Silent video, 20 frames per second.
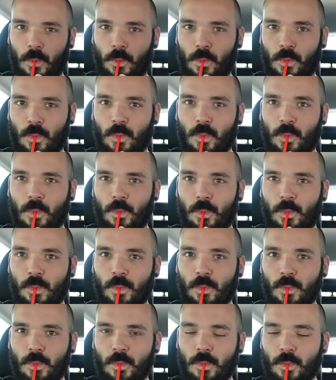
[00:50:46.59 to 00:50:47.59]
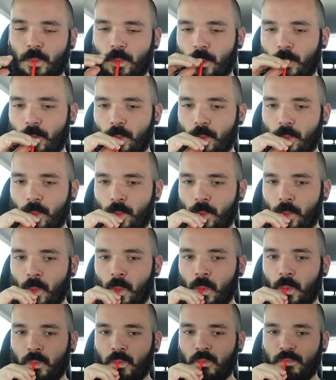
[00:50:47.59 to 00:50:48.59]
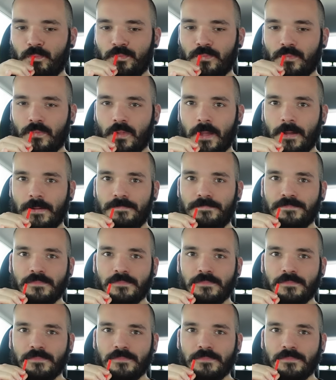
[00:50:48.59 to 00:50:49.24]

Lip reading: No words are spoken by the person on screen.